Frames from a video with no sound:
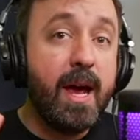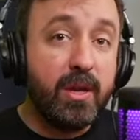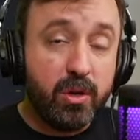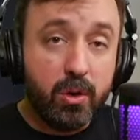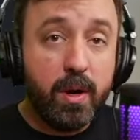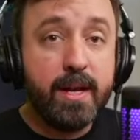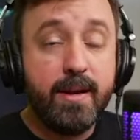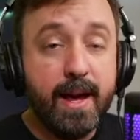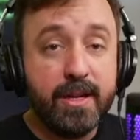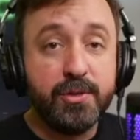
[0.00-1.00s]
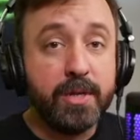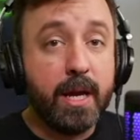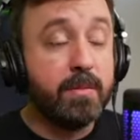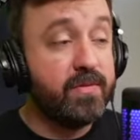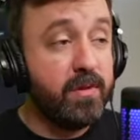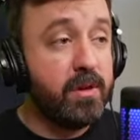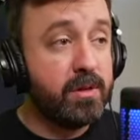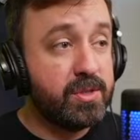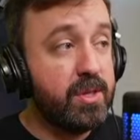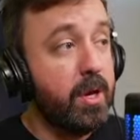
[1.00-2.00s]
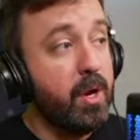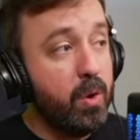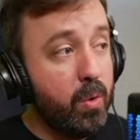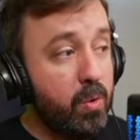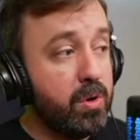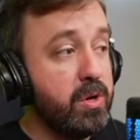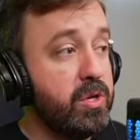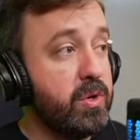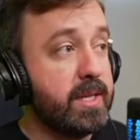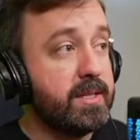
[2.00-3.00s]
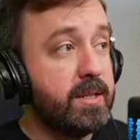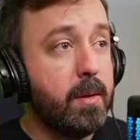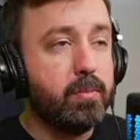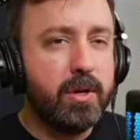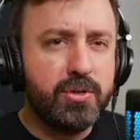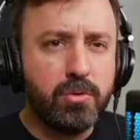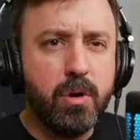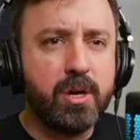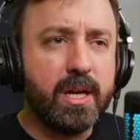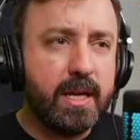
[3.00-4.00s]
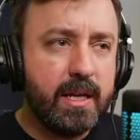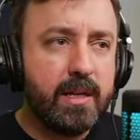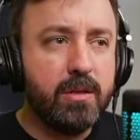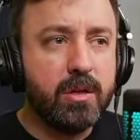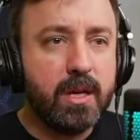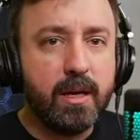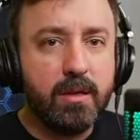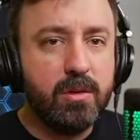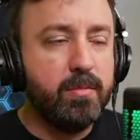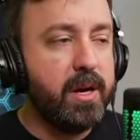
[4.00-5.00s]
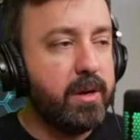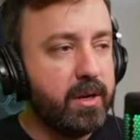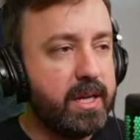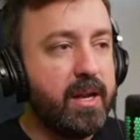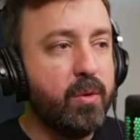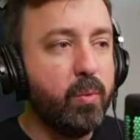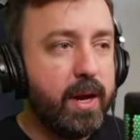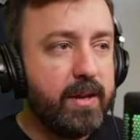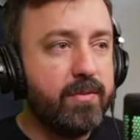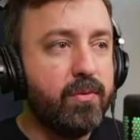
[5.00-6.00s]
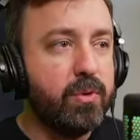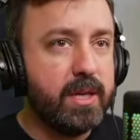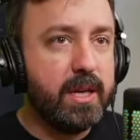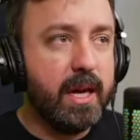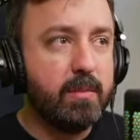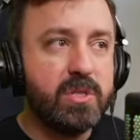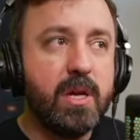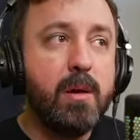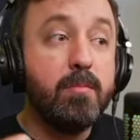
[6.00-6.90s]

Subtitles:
and you can go ahead and add your games first, or you can set up RetroArch and get it looking a little better and get it ready for the games